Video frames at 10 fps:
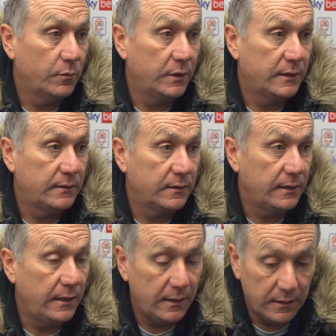he did
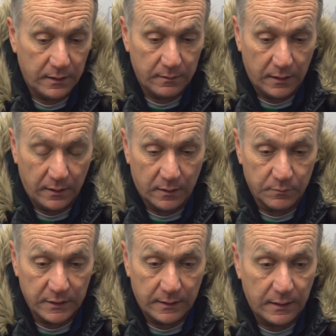today. He
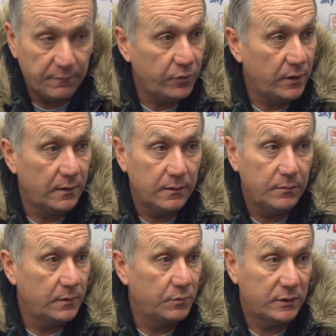comes in and I thought
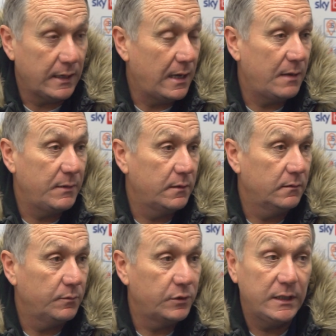he was calm
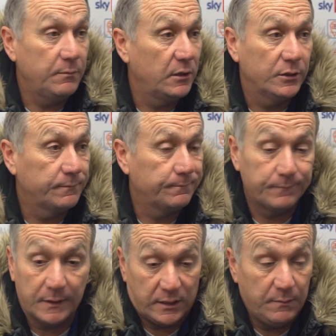and seamless
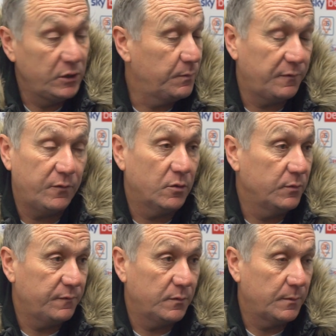
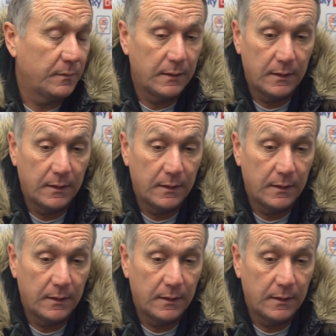performance from